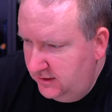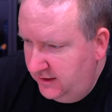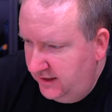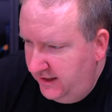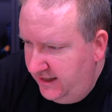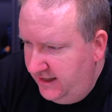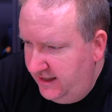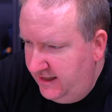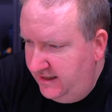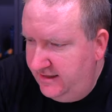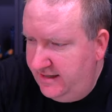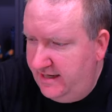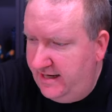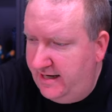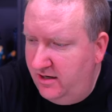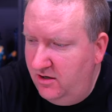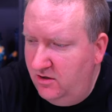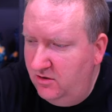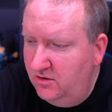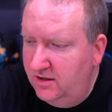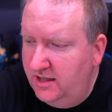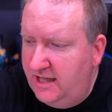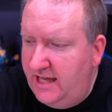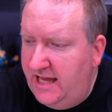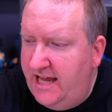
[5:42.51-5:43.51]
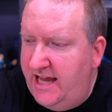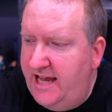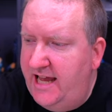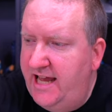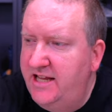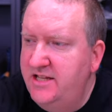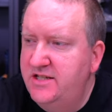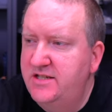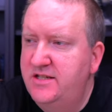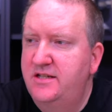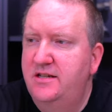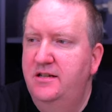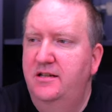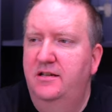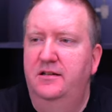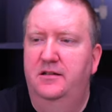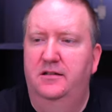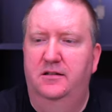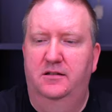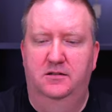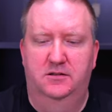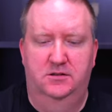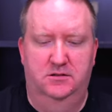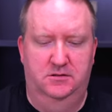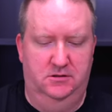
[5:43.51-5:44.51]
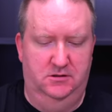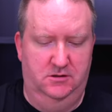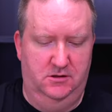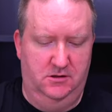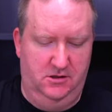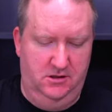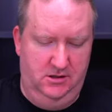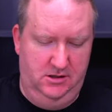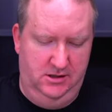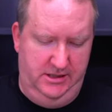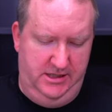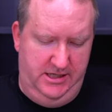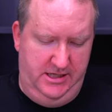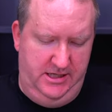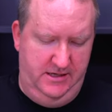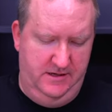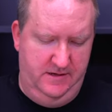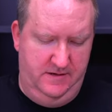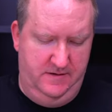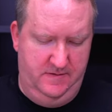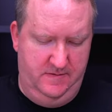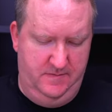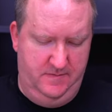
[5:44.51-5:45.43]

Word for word: And our last Harley